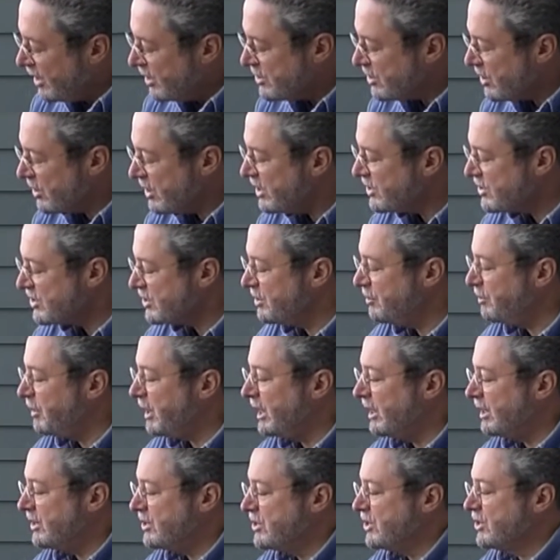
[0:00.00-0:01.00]
So this to
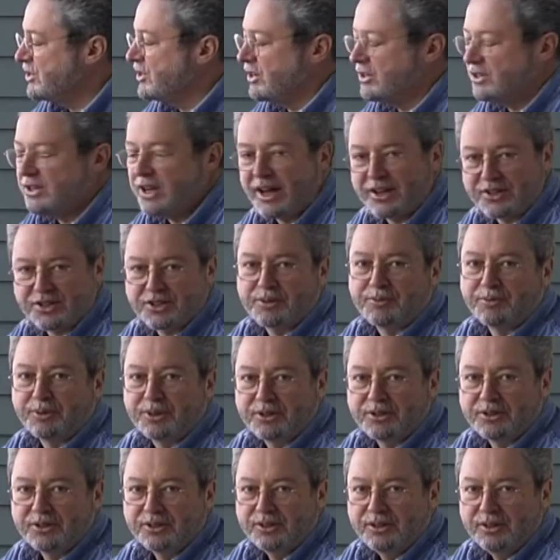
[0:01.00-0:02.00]
me is just a
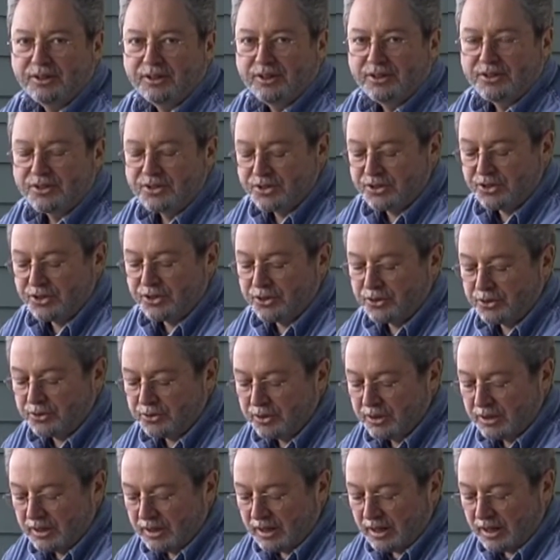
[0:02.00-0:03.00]
testament
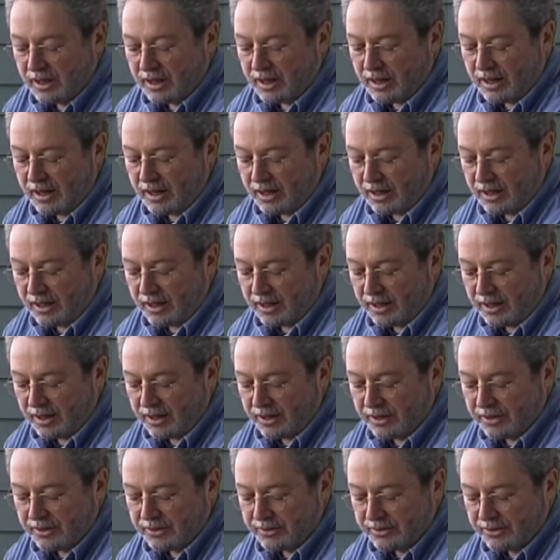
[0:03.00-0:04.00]
to
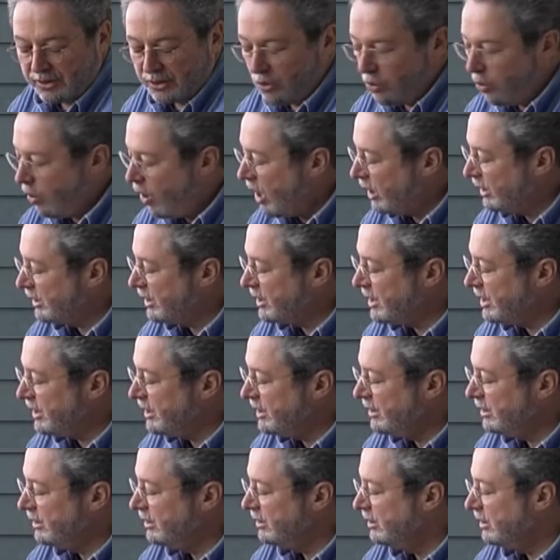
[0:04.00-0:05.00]
uh, the
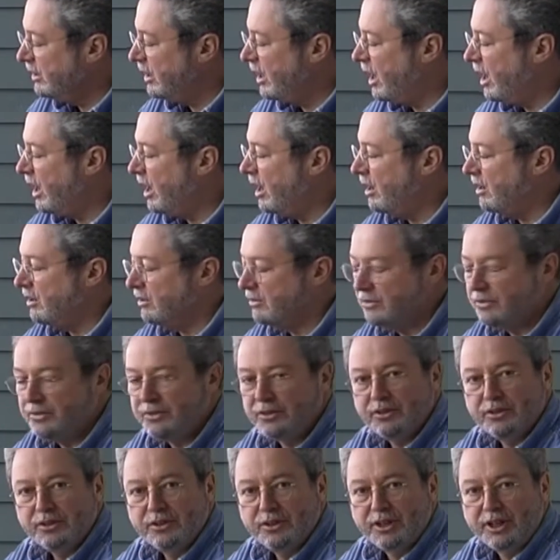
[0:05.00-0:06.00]
quality of
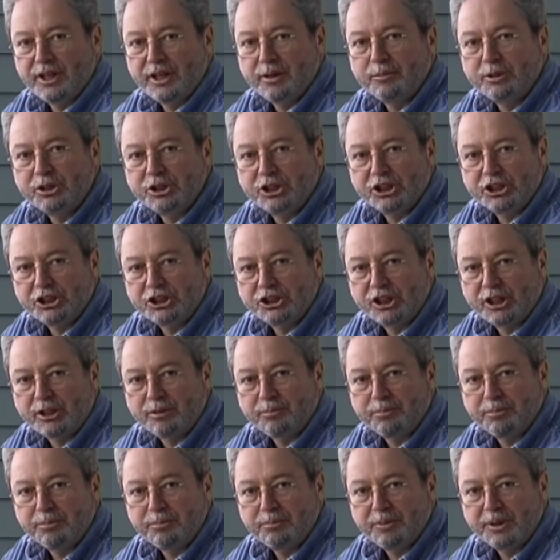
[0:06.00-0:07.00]
the imaging
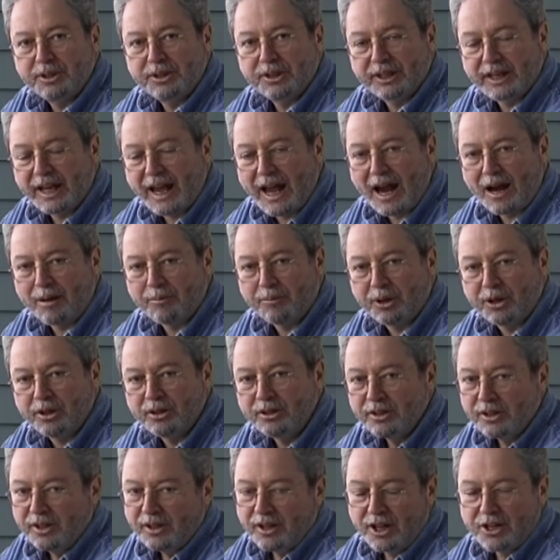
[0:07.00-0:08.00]
chip in the
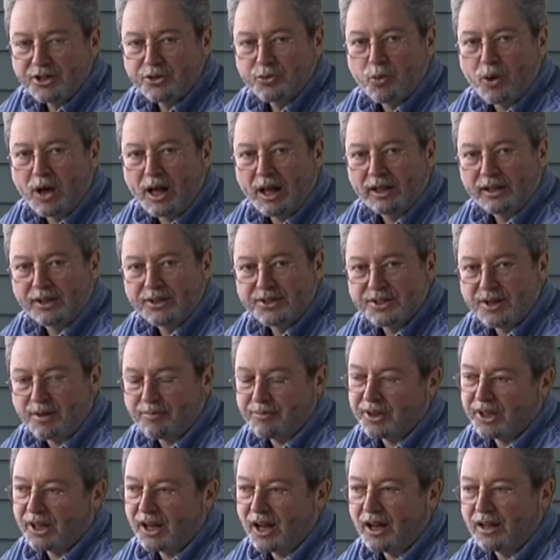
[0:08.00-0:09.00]
camera, as well as
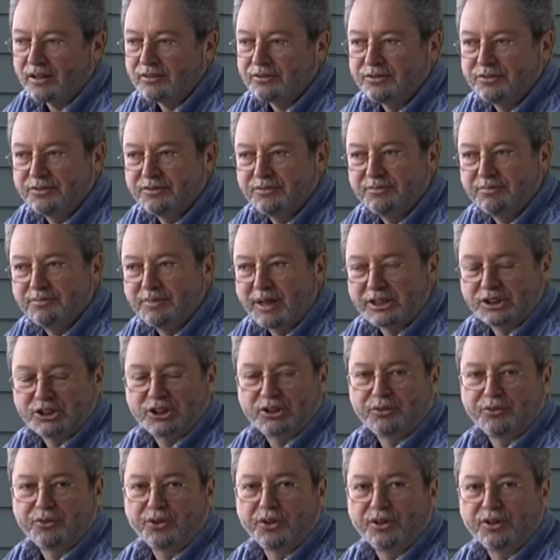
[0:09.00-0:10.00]
something I've
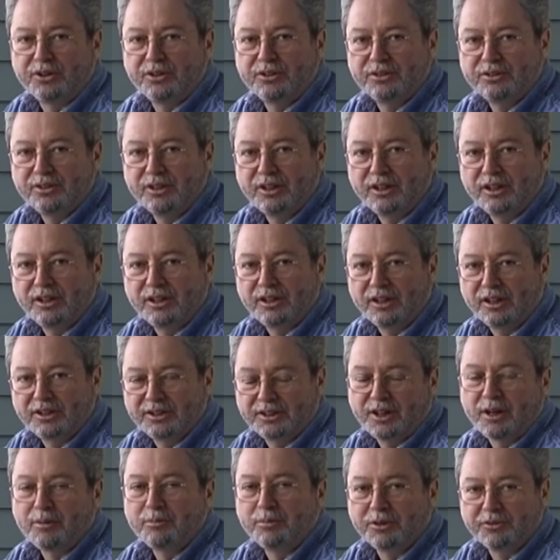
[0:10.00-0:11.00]
mentioned for uh,
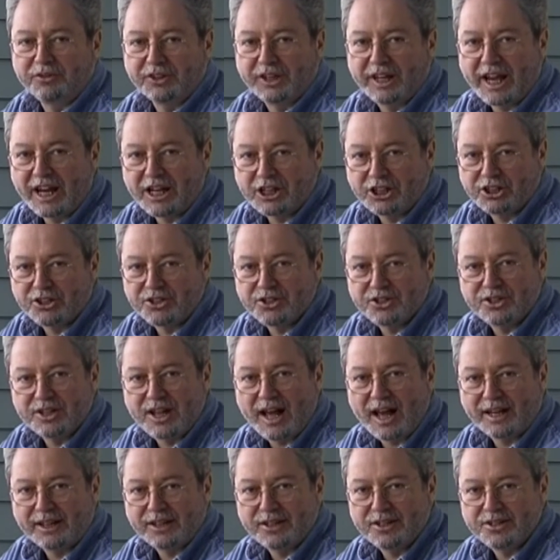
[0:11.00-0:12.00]
on a number of occasions,
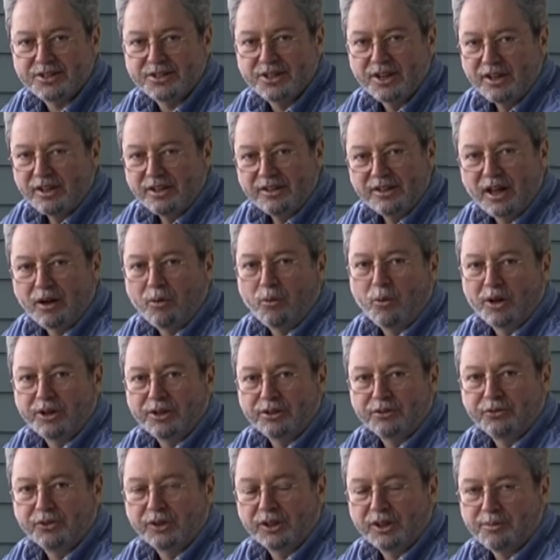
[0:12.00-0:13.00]
and that is that
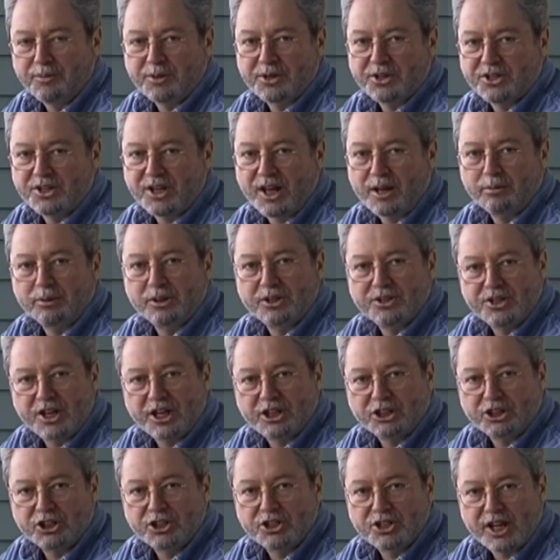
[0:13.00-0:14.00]
wonderful image
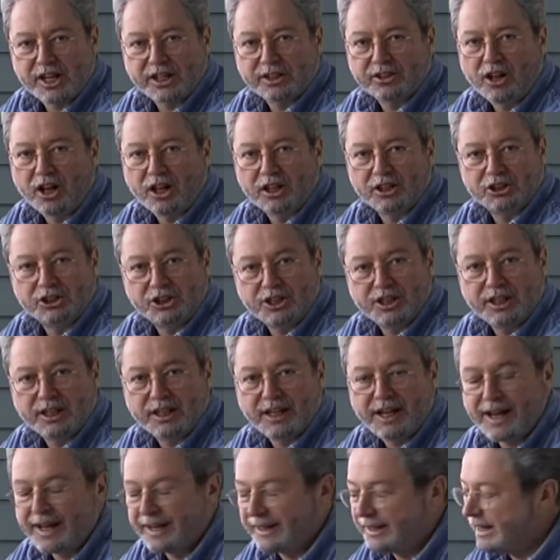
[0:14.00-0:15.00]
stabilization technology
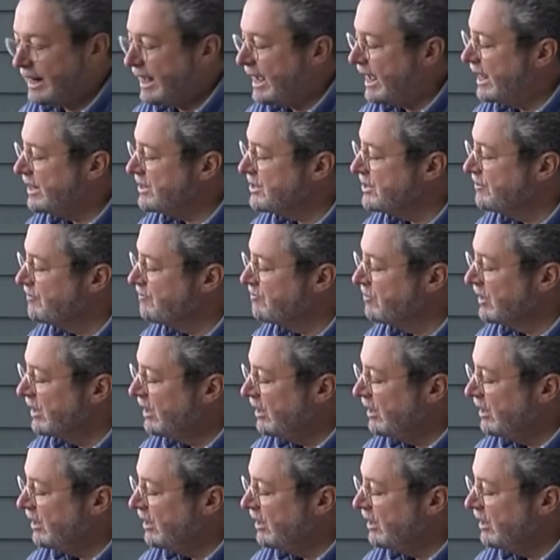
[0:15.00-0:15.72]
that Canon has.